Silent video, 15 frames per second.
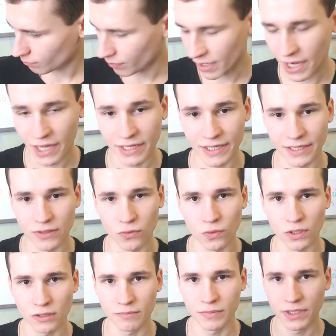piano
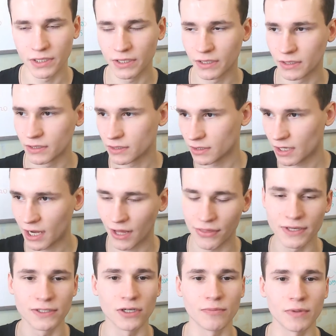will be other
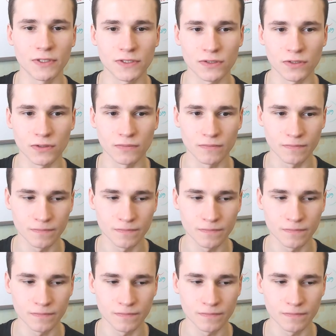topics too.